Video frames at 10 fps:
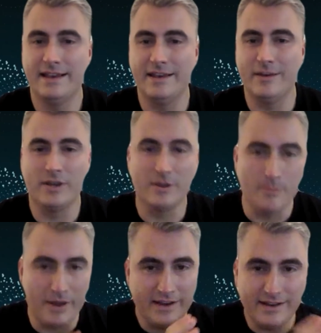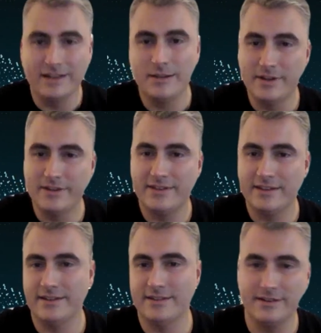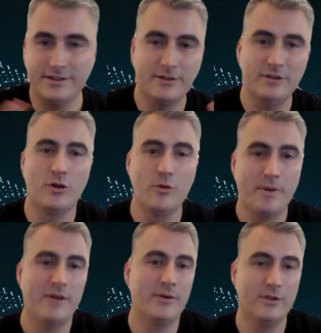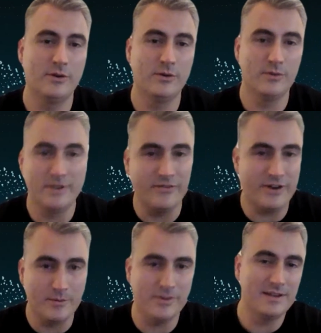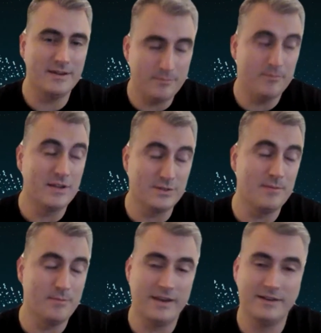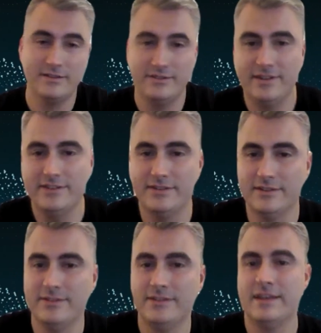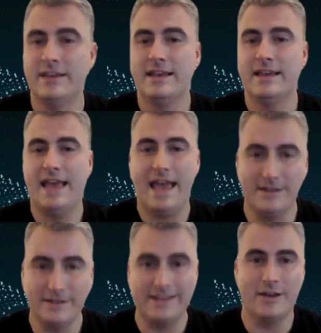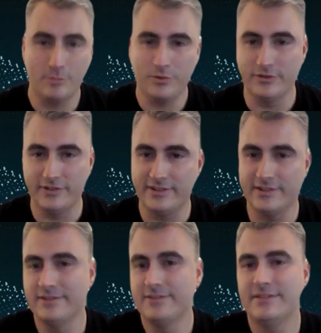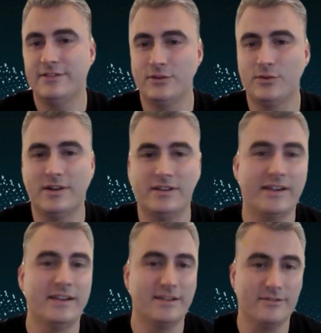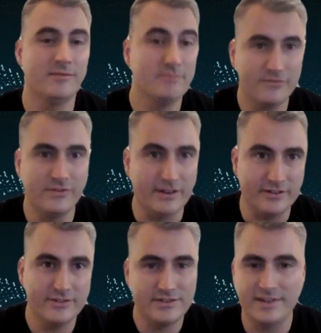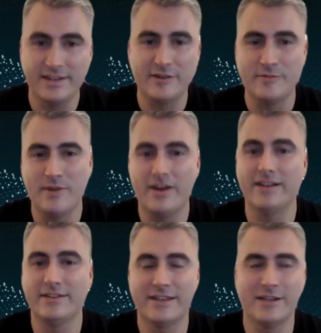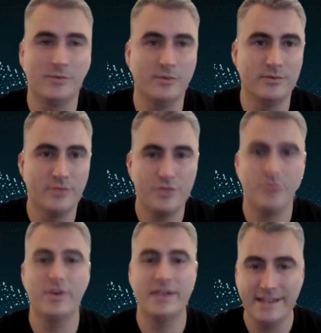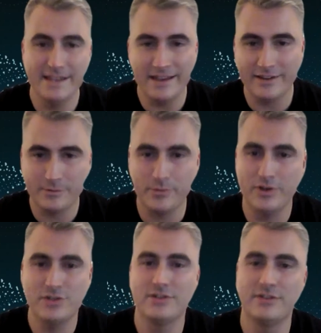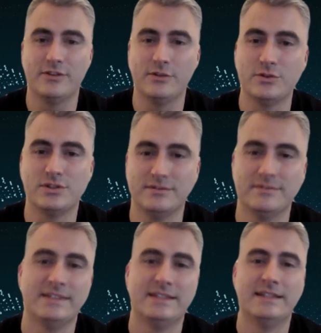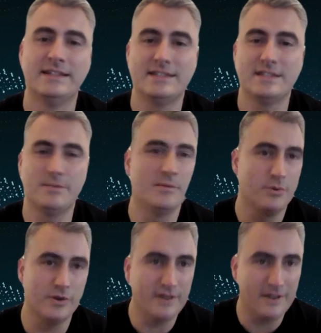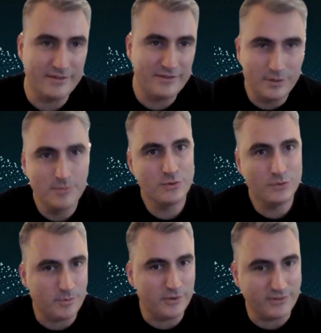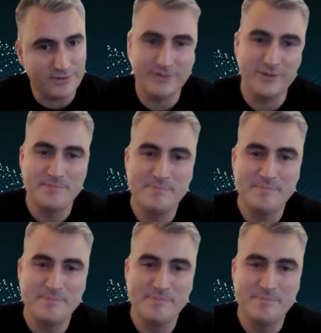we combined unlimited satellite data, low power, low environmental impact sensors, and cloud processing to create a lightning fast, highly scalable 3D exploration solution to pinpoint high value mineral deposits. So